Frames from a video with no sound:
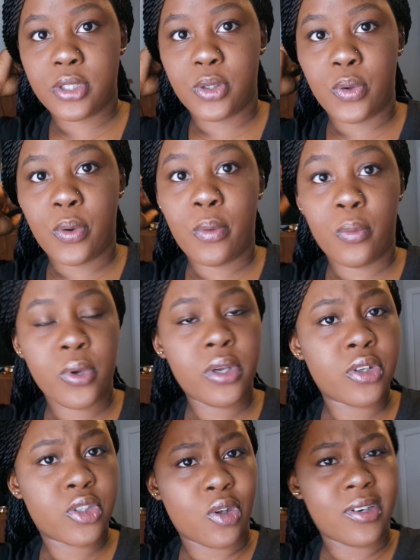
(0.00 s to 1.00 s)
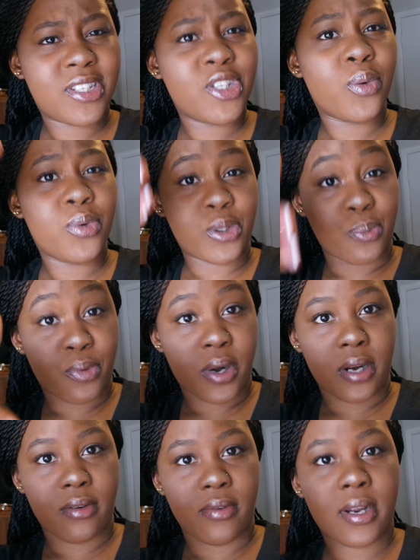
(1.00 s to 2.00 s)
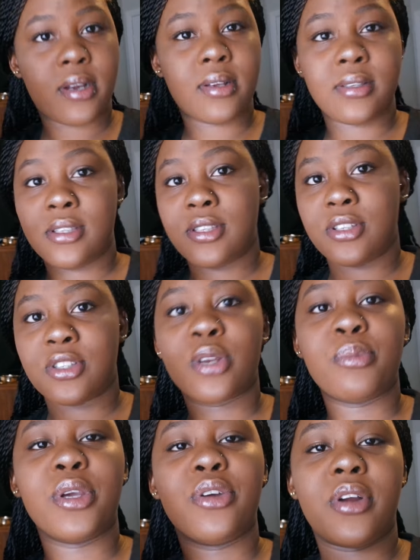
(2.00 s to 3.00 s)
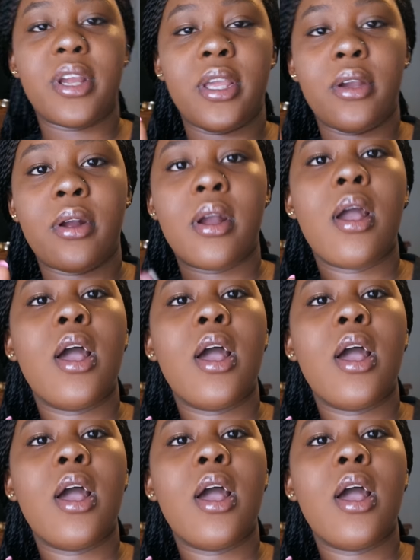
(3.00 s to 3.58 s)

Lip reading: So we're gonna start this year with a prank, right? Because this year is gonna be a great year.